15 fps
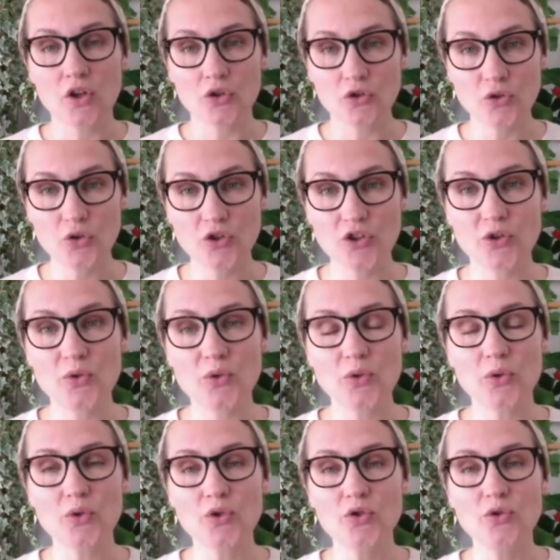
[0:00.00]
to
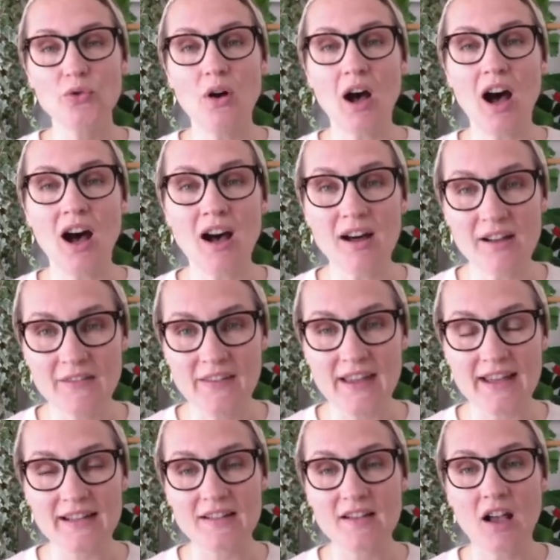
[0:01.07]
use to
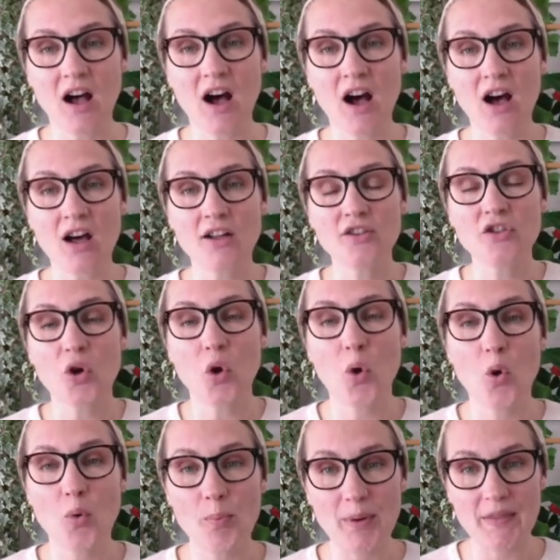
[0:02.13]
harness heart
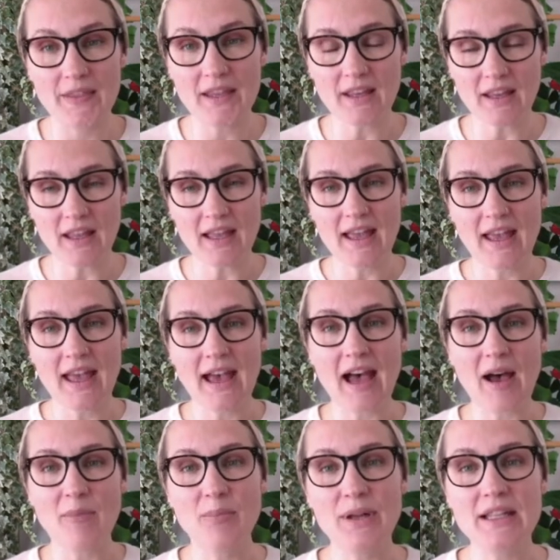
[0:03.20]
opening,
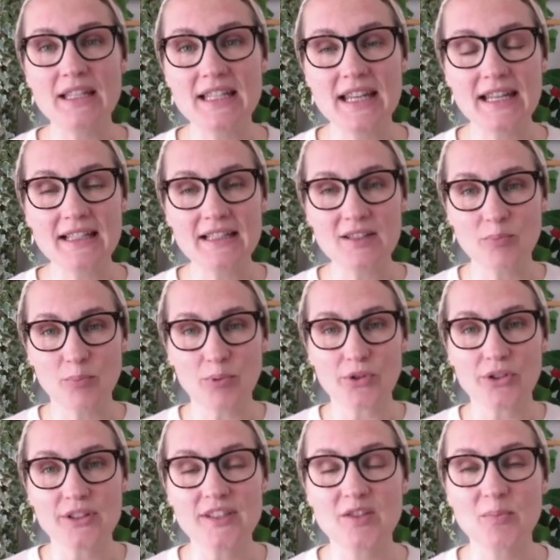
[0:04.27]
abundance,
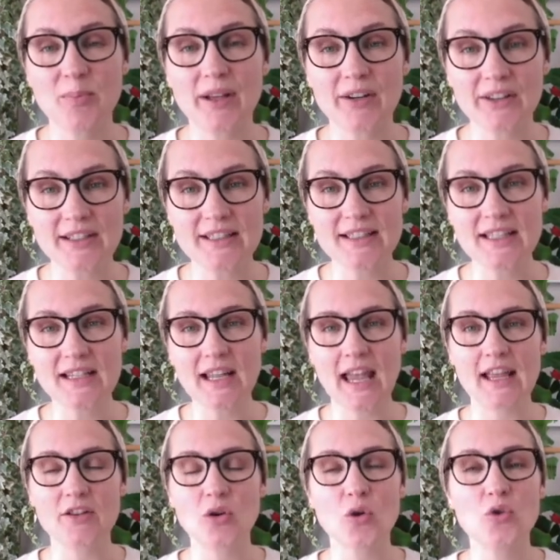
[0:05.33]
prosperity,
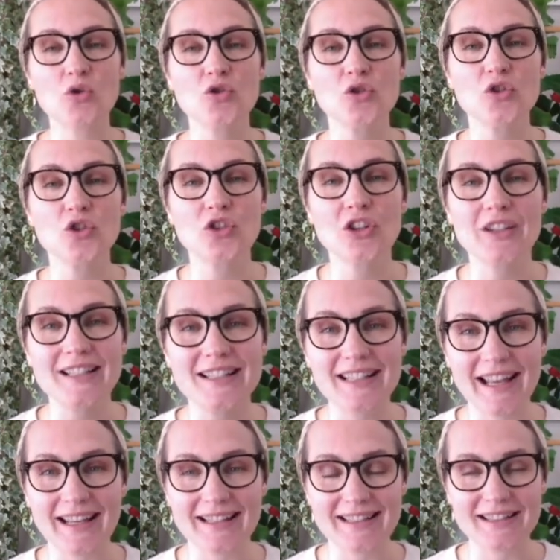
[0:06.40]
and also
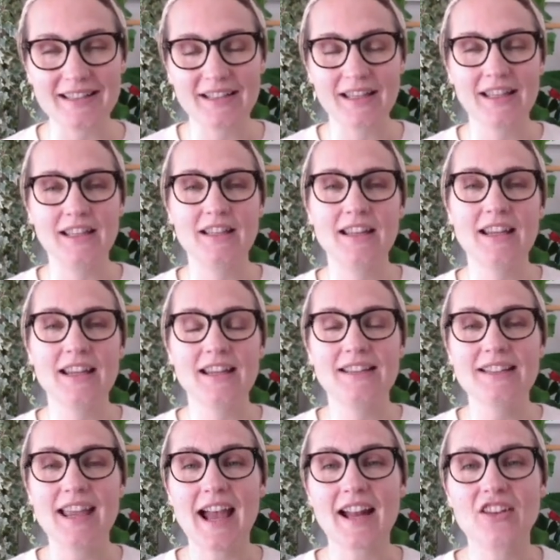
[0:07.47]
success in
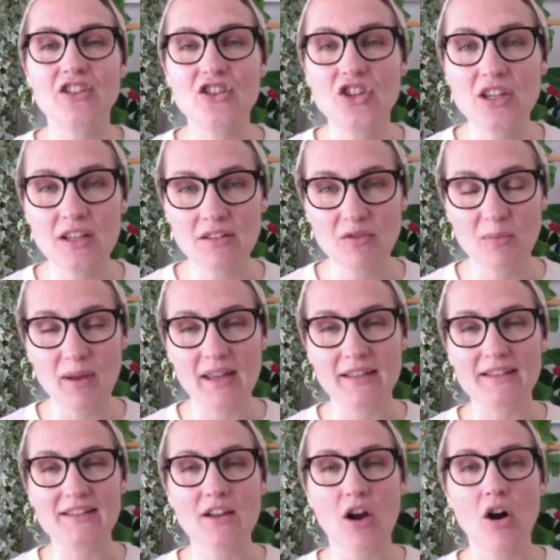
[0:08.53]
the
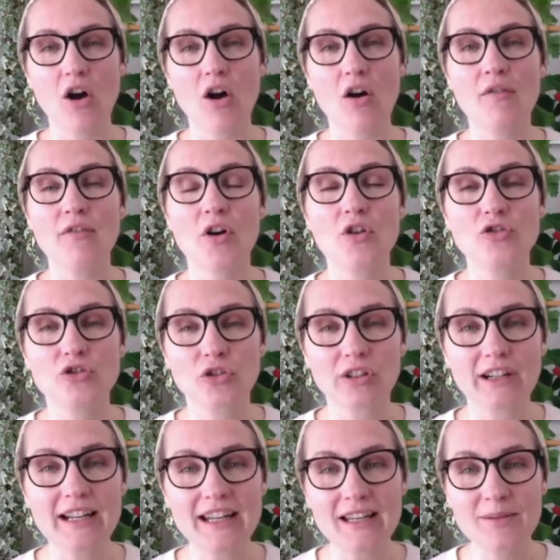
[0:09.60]
achievement of our
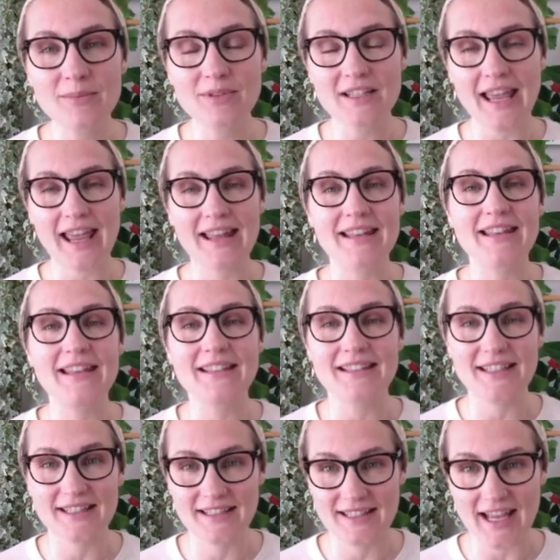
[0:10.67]
dreams and
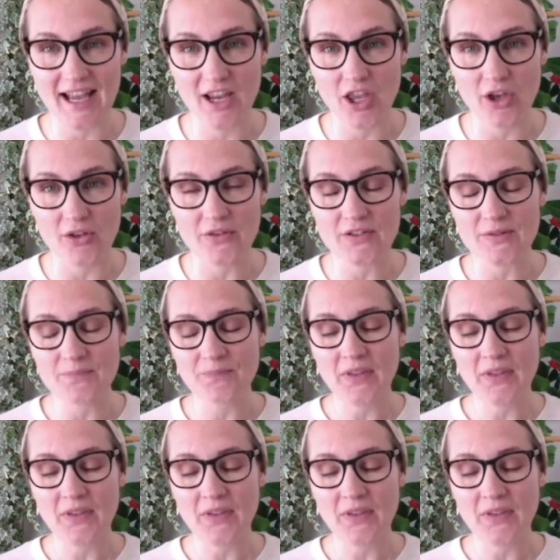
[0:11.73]
desires.